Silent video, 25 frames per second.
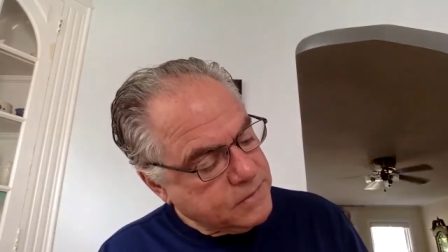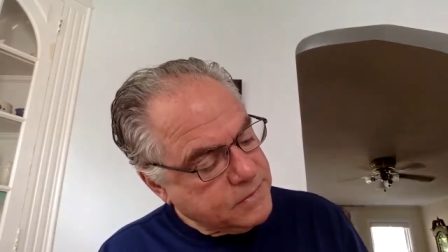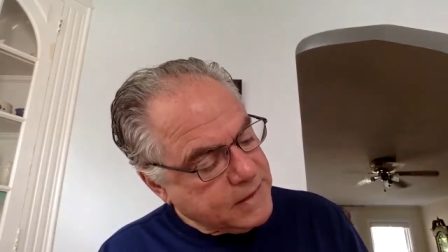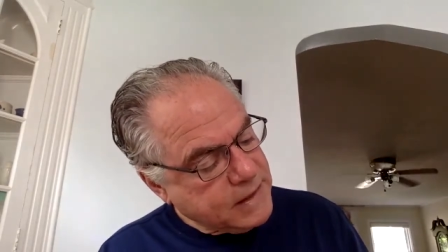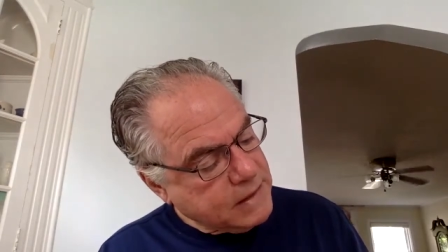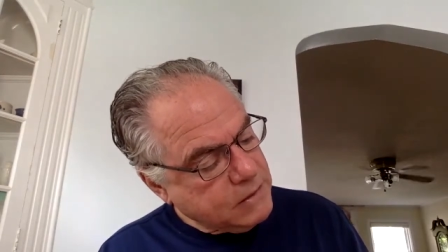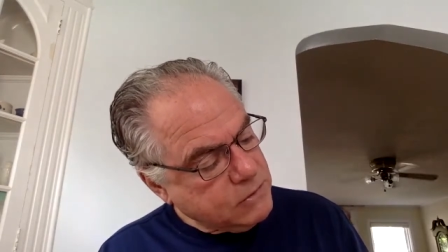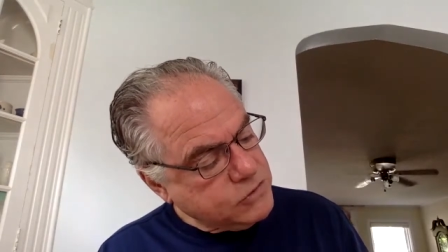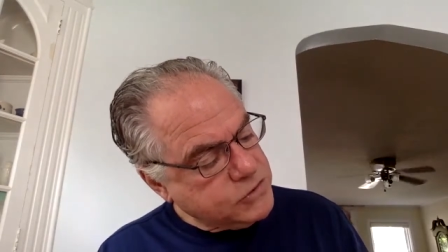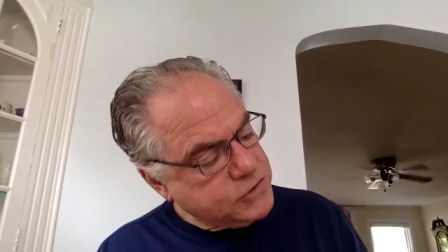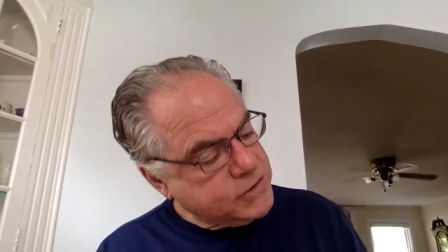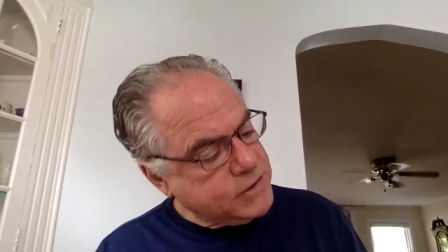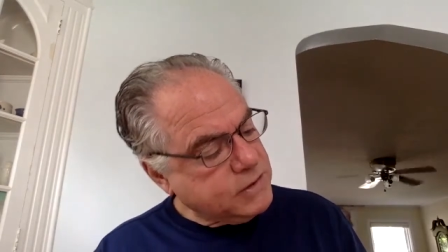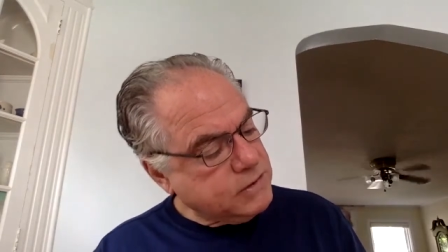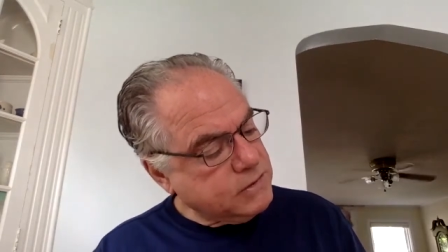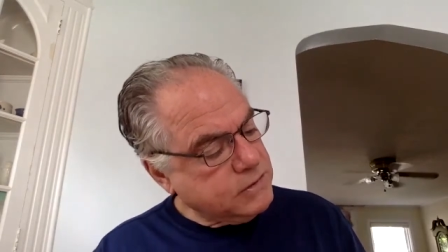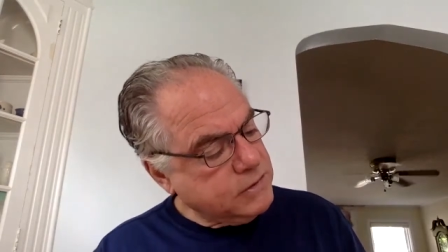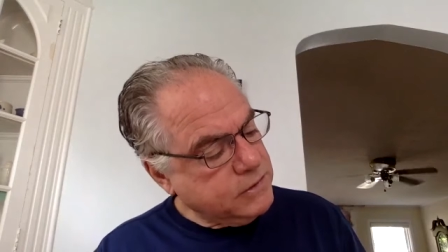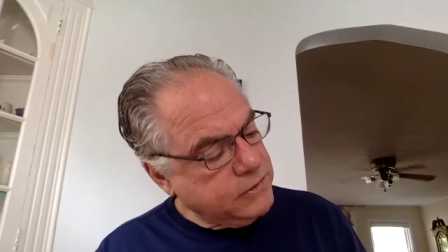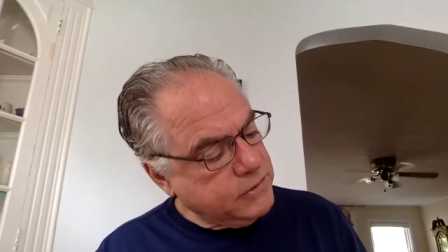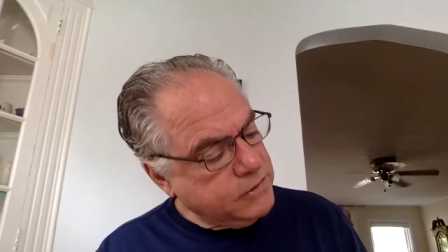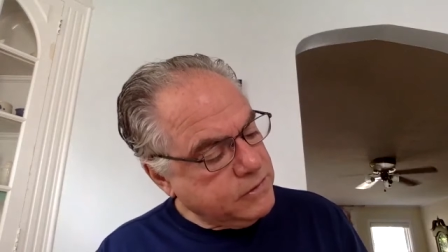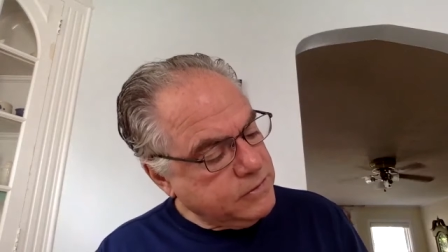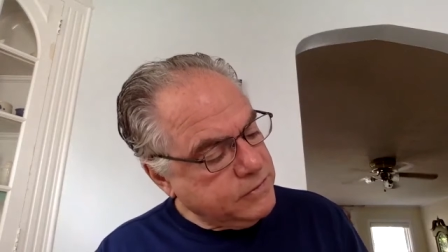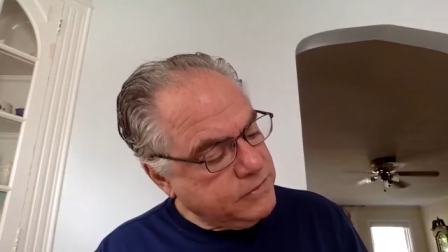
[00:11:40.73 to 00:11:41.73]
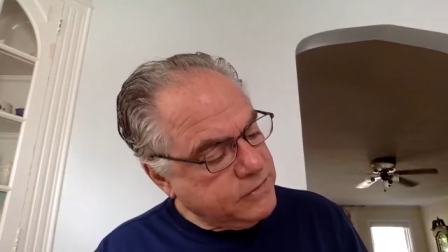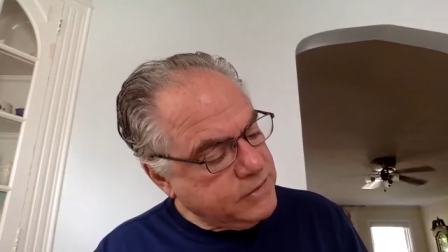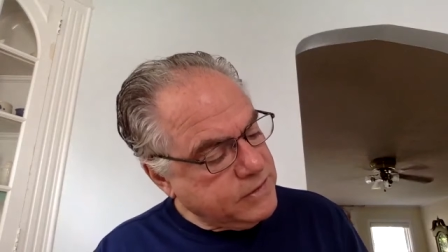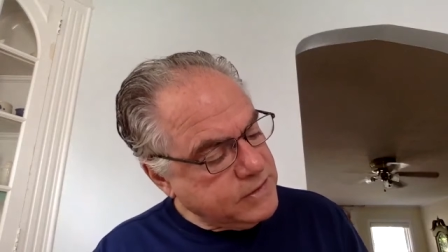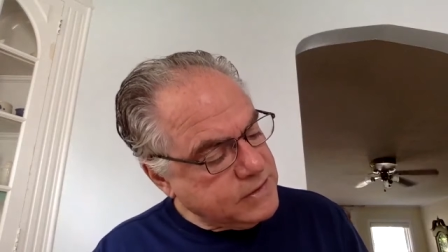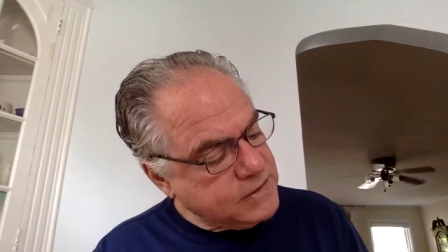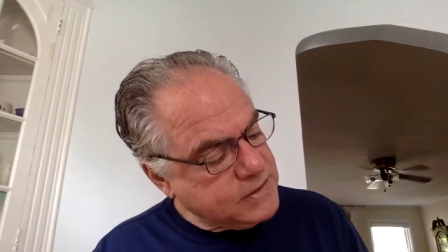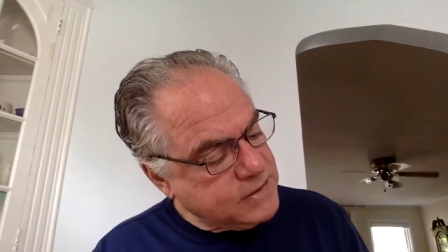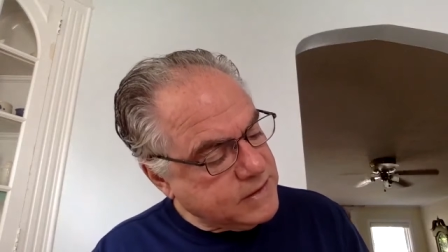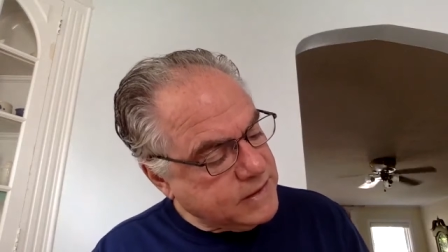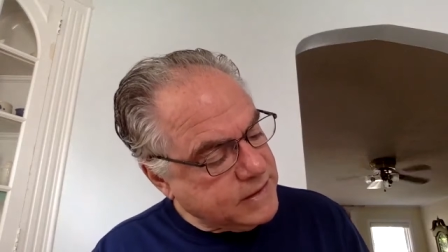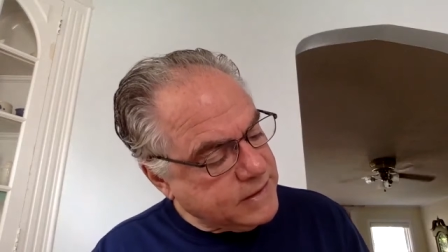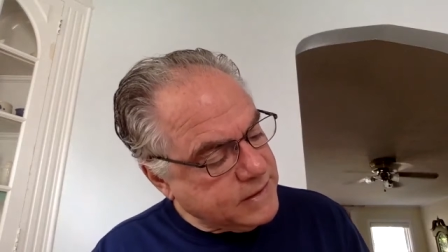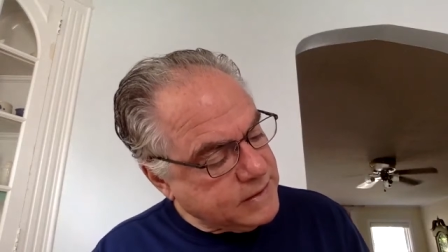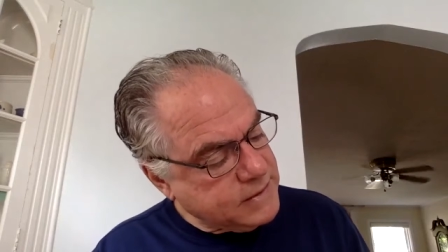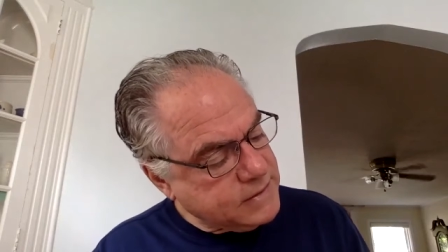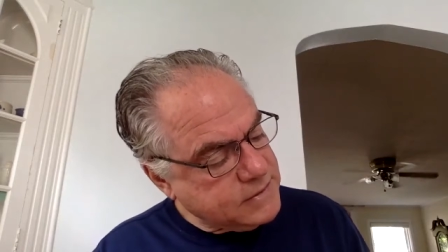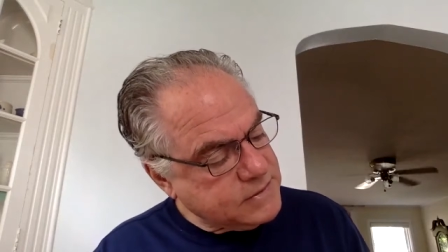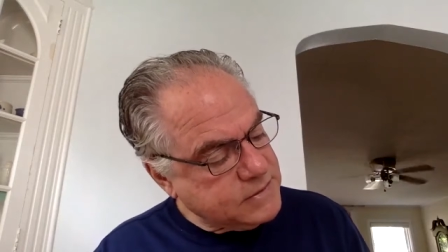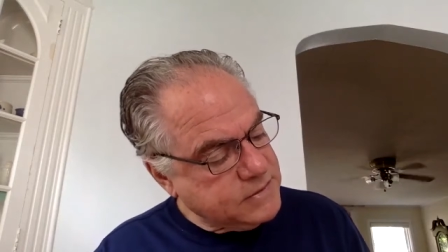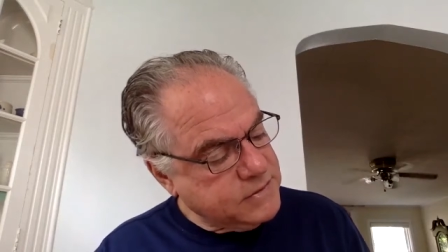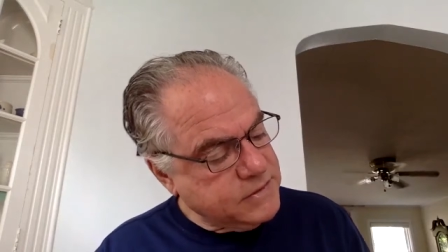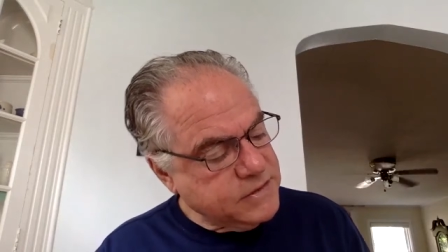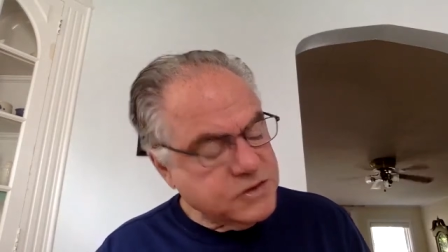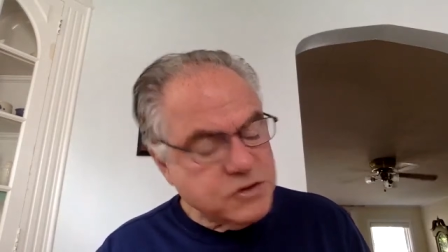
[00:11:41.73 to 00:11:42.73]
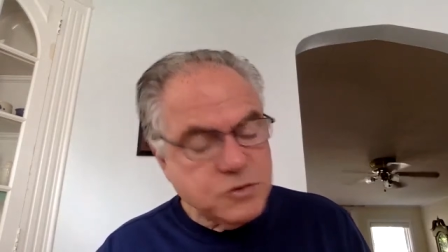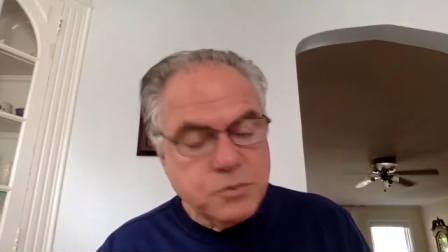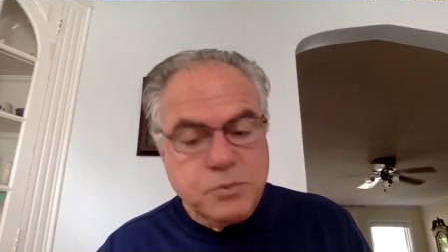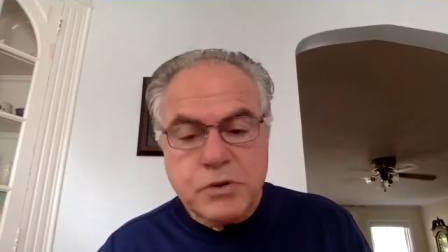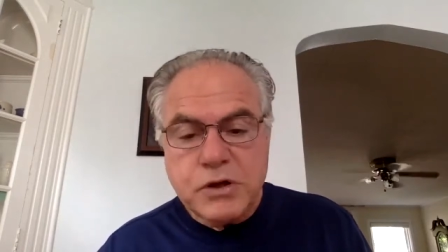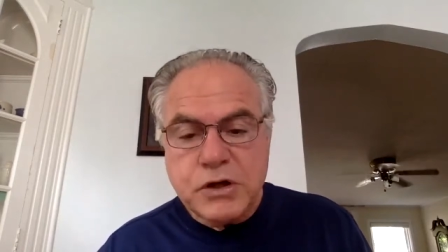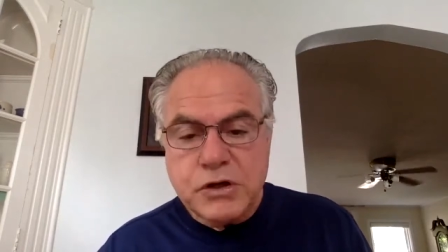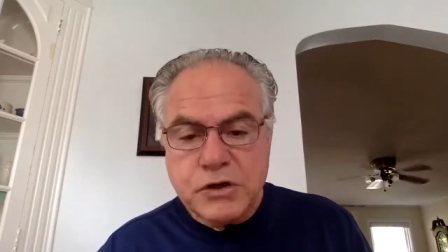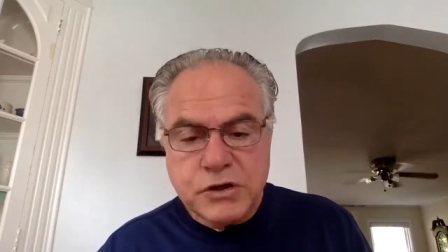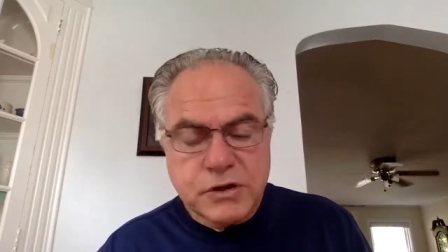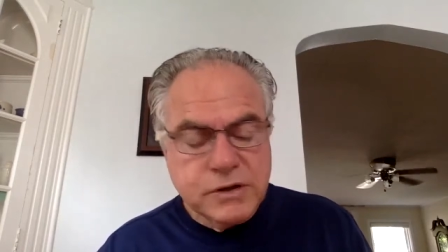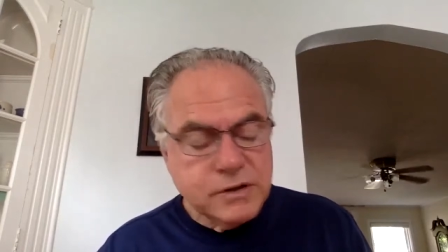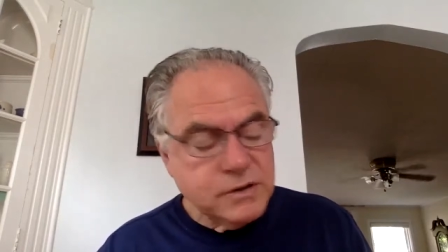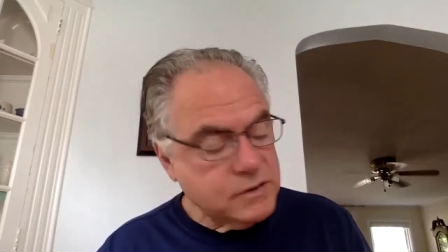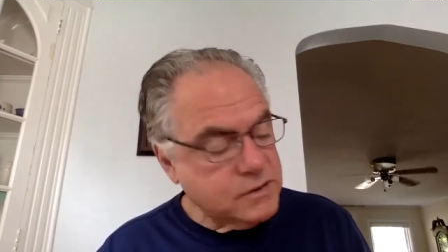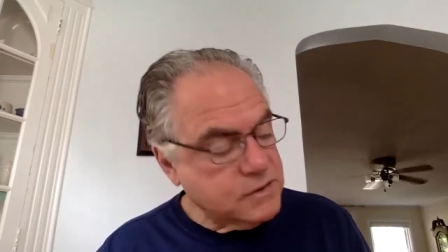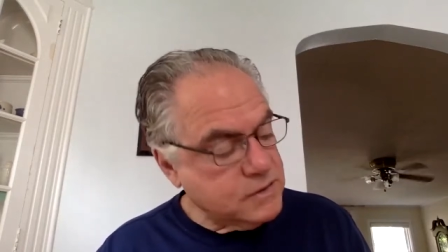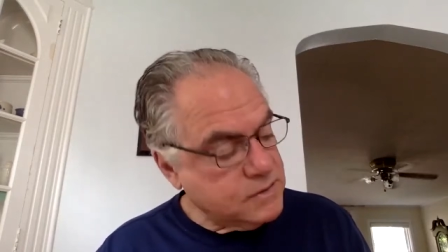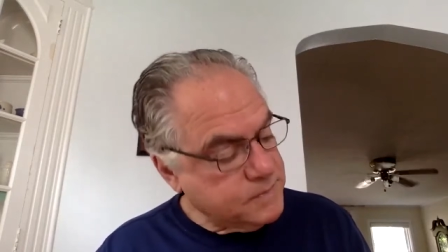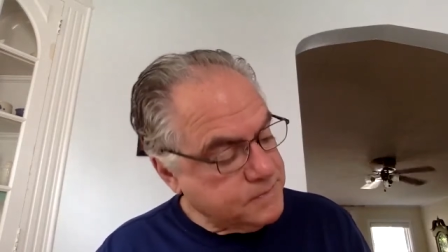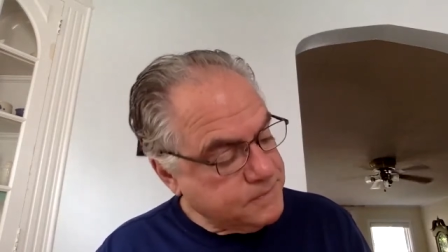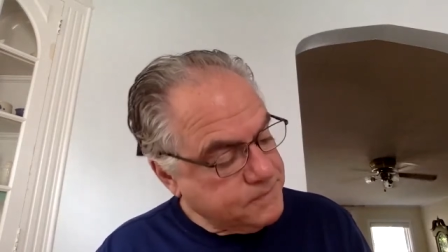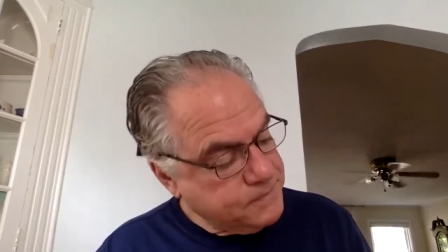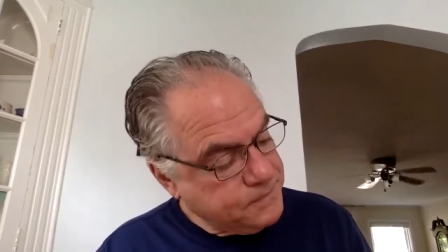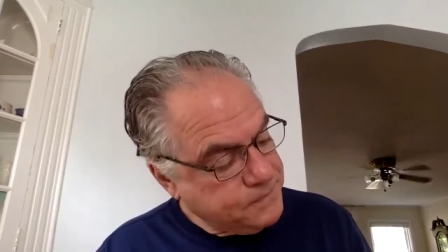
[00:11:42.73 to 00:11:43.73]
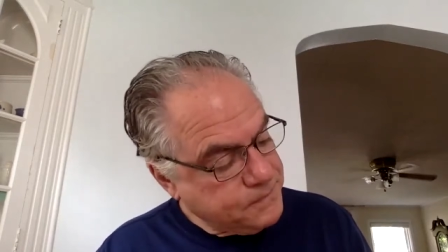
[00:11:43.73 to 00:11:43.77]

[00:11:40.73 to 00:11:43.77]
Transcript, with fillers: Thou shalt learn these things, these opinions.